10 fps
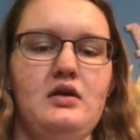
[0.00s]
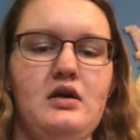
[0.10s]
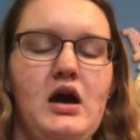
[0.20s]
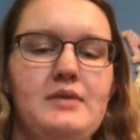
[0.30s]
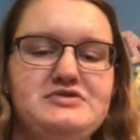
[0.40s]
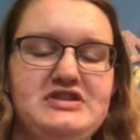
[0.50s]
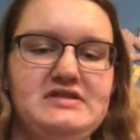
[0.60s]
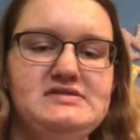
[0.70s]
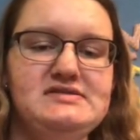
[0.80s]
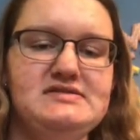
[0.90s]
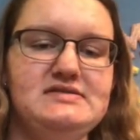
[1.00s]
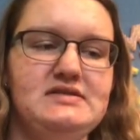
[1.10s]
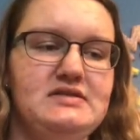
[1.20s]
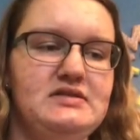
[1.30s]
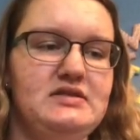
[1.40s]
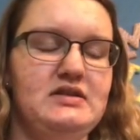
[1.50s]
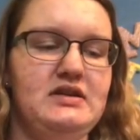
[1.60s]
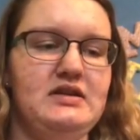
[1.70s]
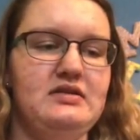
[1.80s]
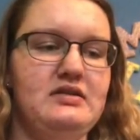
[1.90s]
options
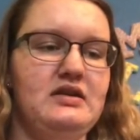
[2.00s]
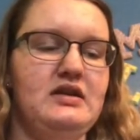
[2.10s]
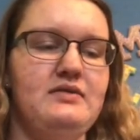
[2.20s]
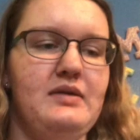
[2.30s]
in the